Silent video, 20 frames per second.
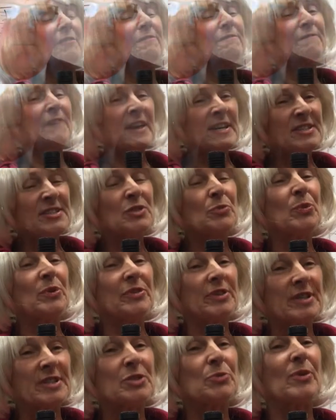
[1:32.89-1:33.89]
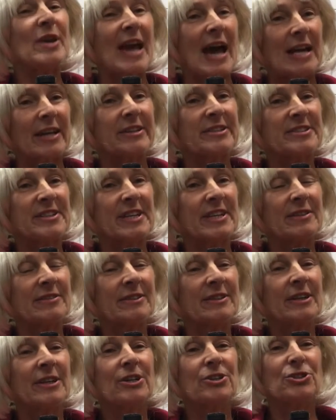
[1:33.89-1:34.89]
Faced with this reality,
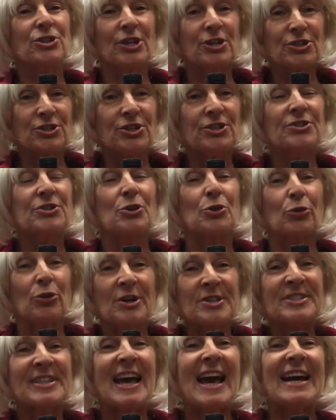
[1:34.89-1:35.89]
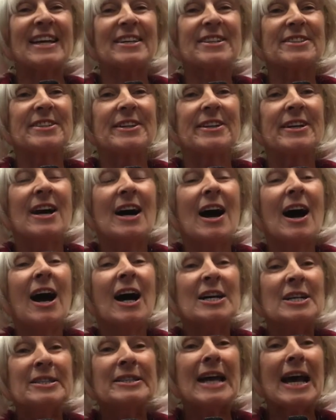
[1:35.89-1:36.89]
judges across Canada
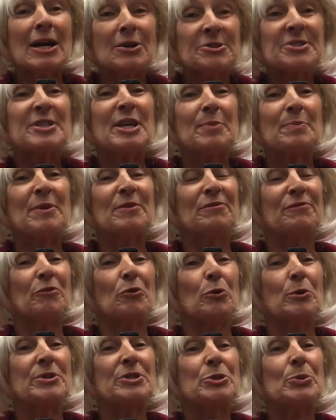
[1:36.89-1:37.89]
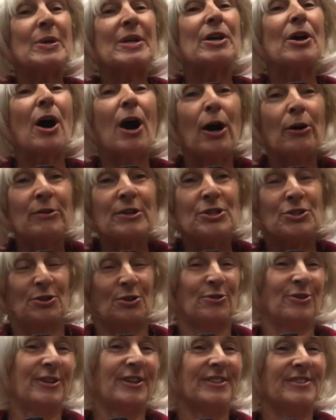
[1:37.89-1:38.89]
are now stepping forward to encourage
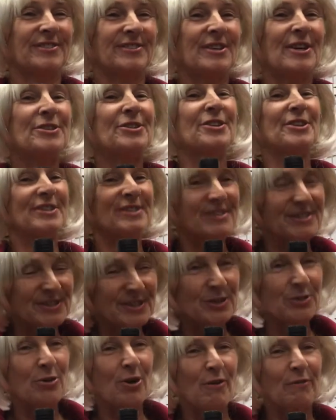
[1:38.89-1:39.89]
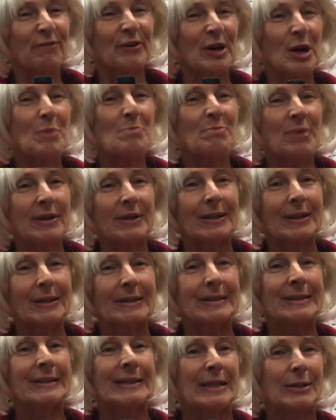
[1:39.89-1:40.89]
lawyers to consider offering
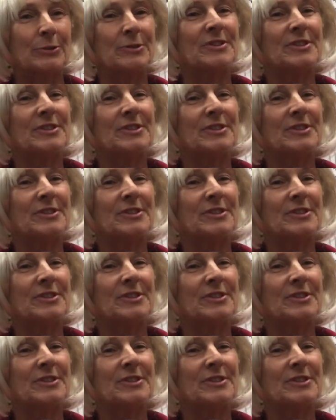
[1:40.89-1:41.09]
unbundled legal